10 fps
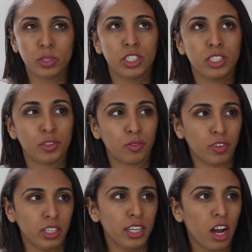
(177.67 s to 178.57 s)
which is
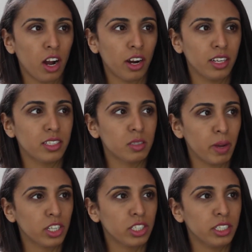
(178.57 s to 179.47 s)
really hard,
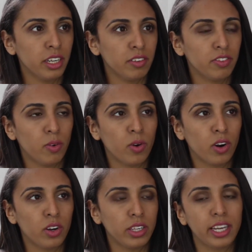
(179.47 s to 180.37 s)
especially
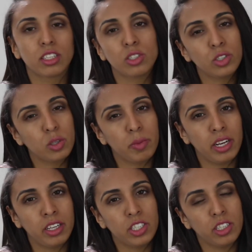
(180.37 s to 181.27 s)
for like social media